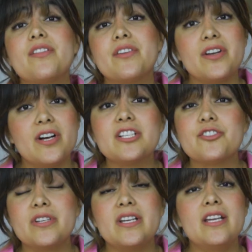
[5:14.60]
another
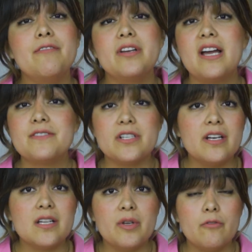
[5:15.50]
country, if you have
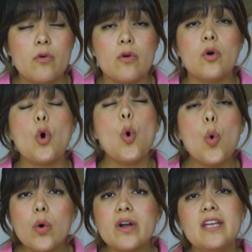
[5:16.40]
done it before
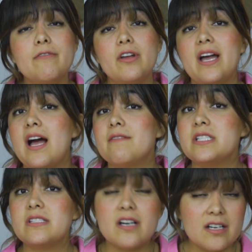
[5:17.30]
or if you
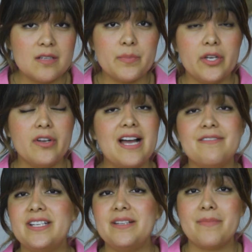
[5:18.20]
haven't done it but you
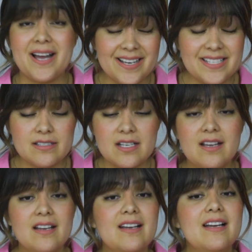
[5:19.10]
have it in mind,
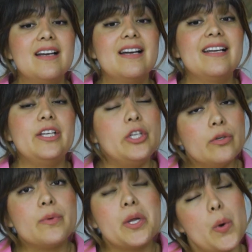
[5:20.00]

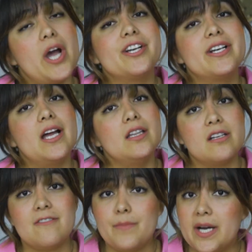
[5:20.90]
you require a
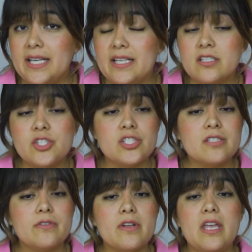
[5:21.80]
lot of money, not
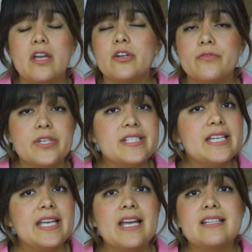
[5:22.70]
just for the airfare
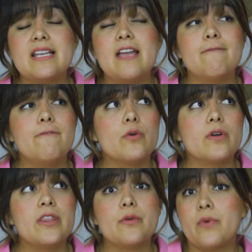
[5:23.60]
tickets and
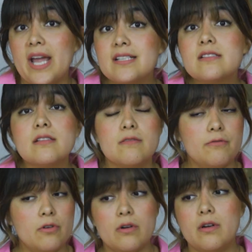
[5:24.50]
for the rent,
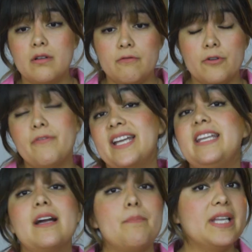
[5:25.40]
for, for
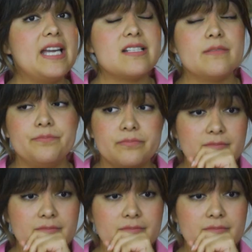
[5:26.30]
finding a place,